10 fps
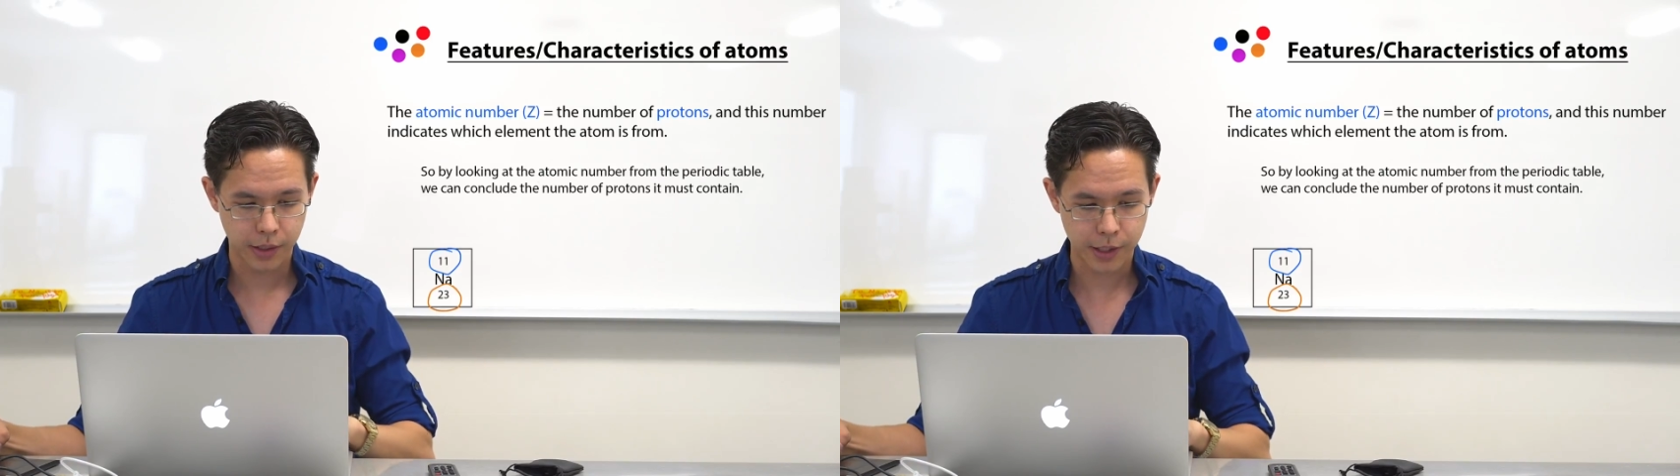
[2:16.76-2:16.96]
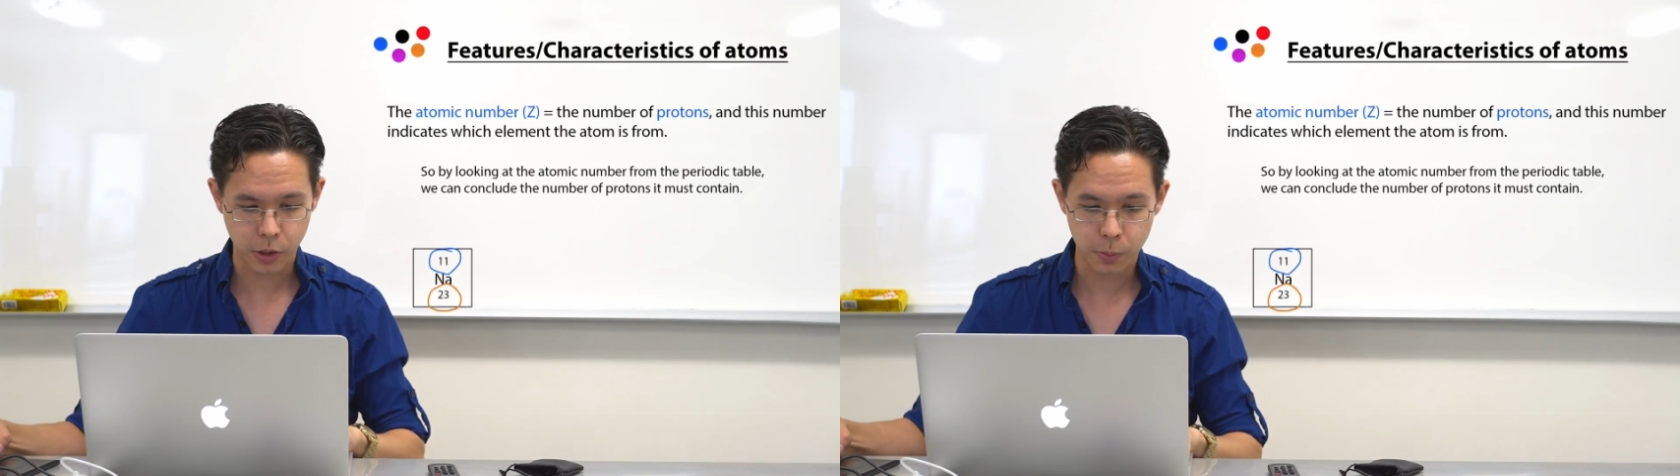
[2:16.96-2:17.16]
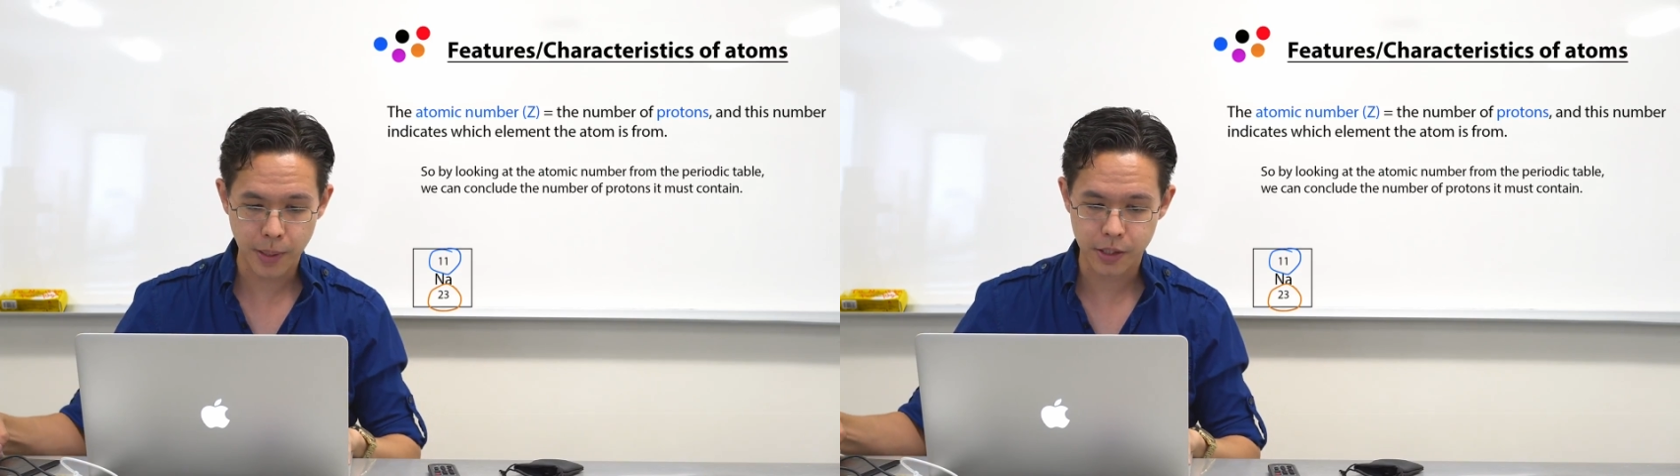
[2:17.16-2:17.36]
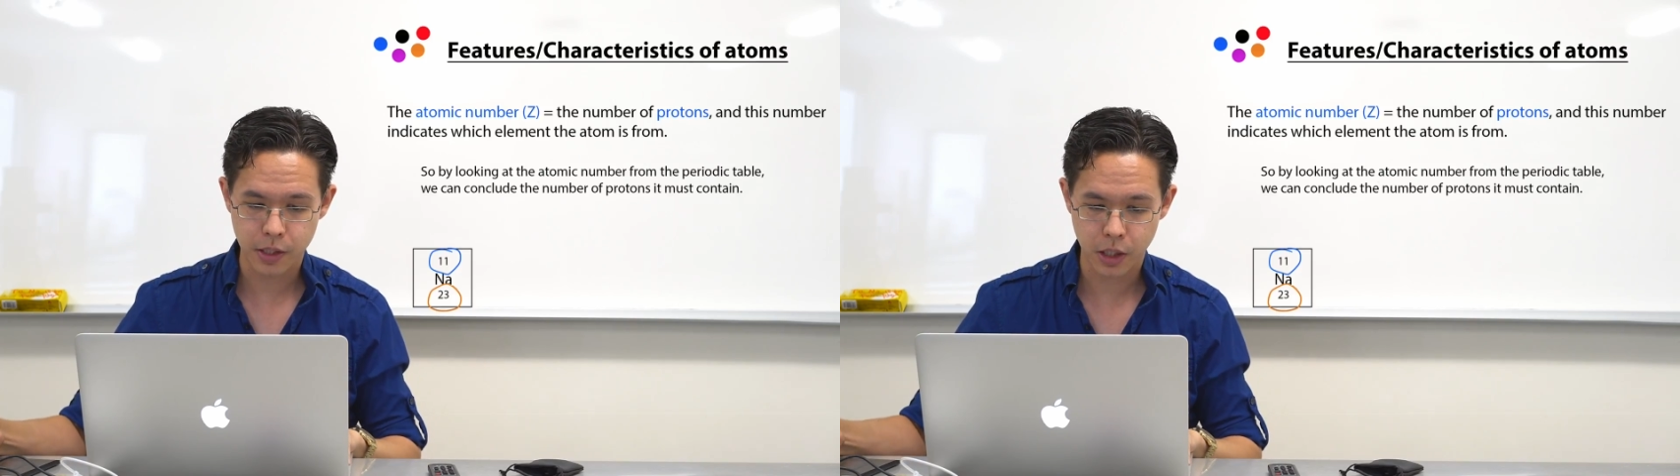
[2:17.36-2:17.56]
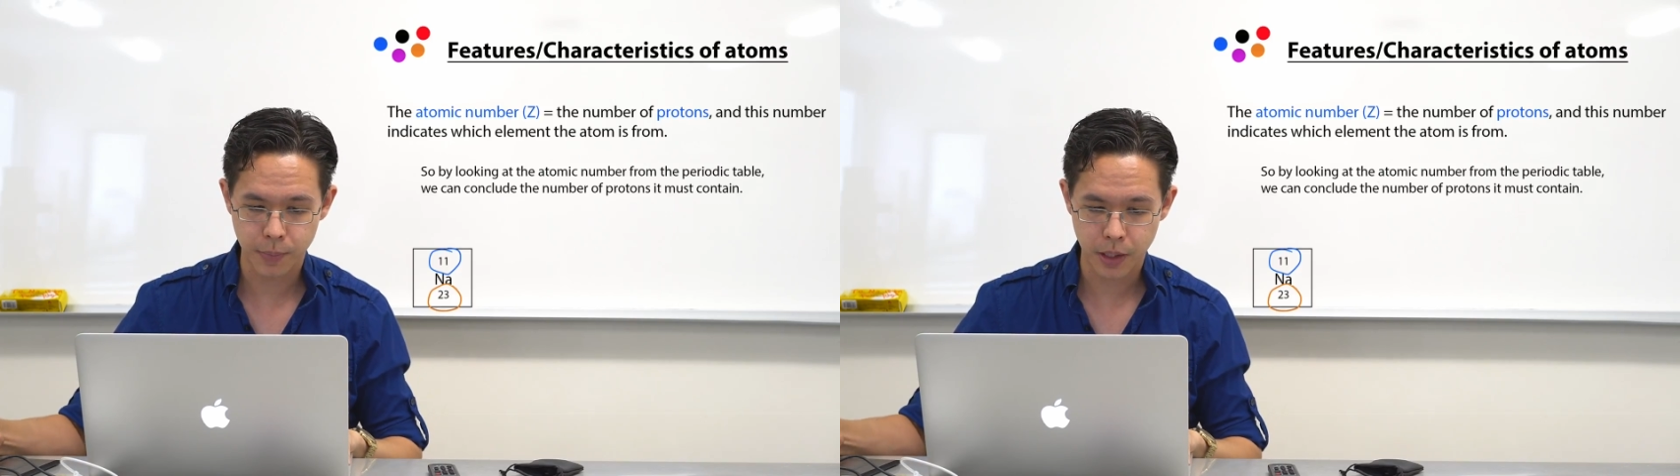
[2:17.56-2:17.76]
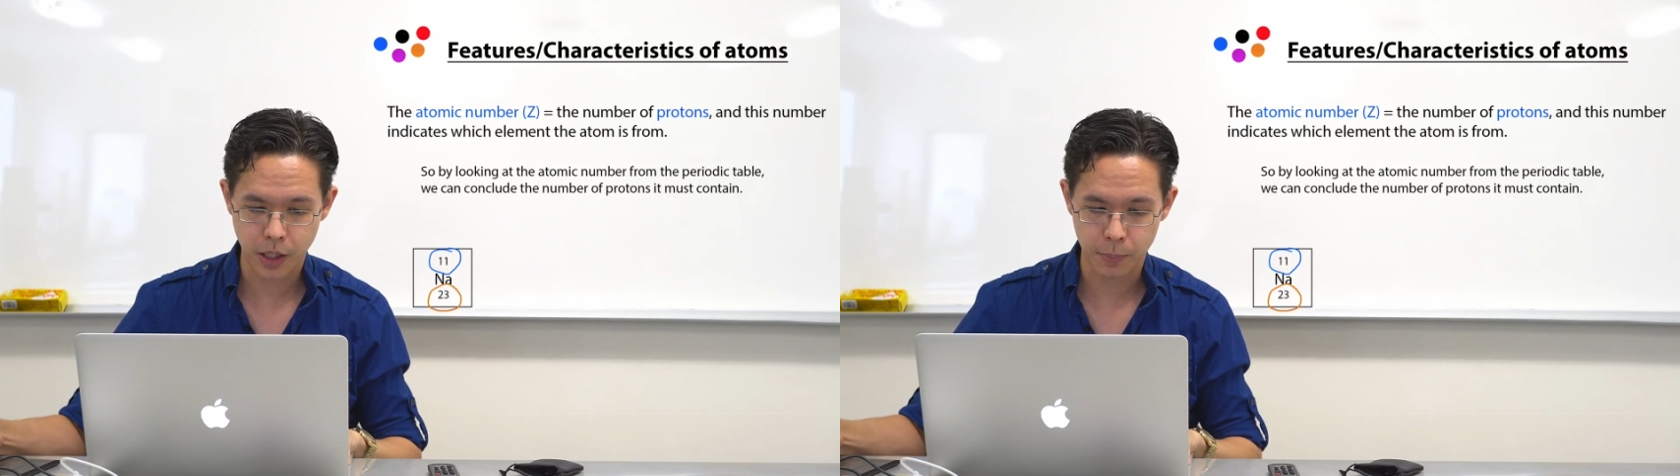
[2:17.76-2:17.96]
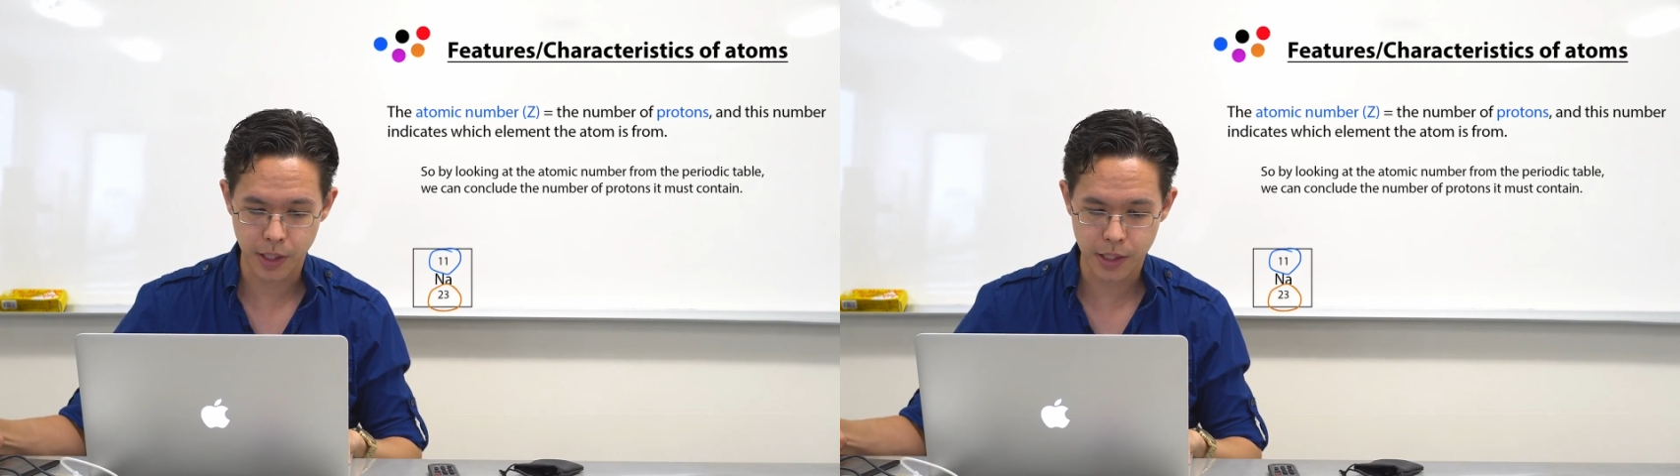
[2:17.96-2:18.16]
Let's go back to the atomic number.